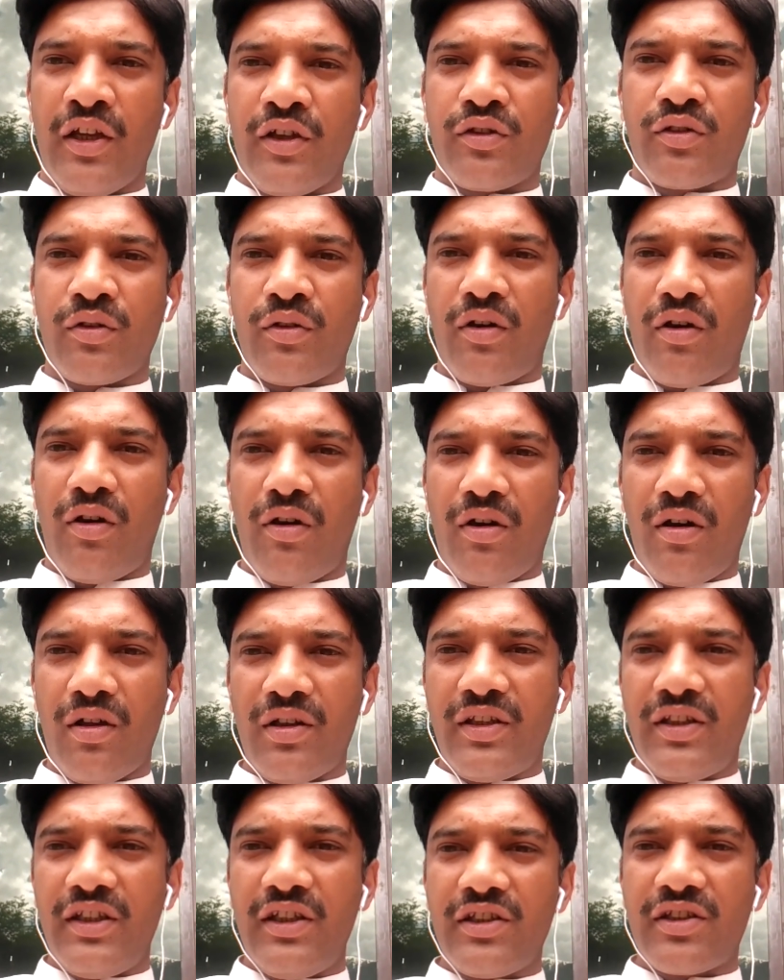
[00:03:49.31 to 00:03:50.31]
So all
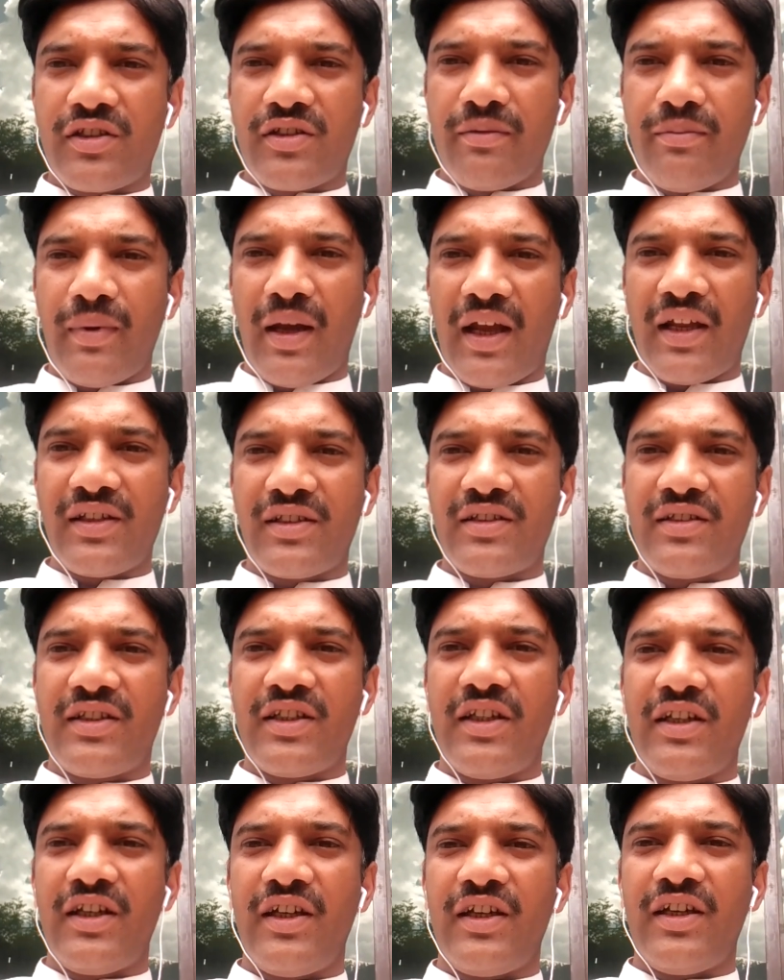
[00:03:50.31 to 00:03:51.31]
these domains,
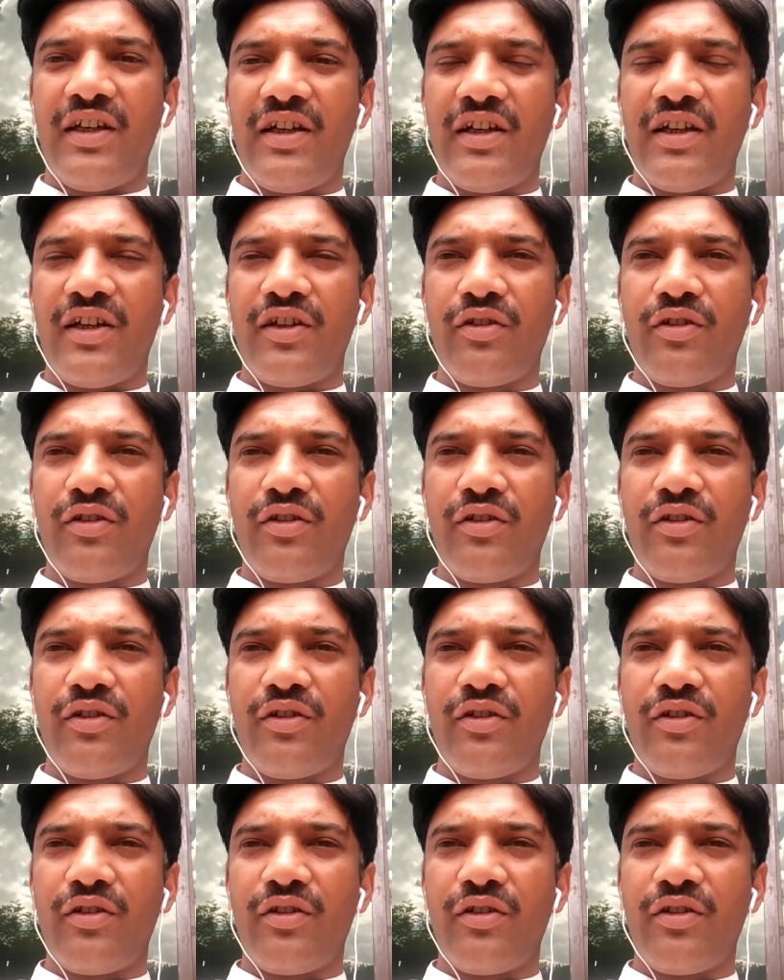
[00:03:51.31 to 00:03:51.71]
they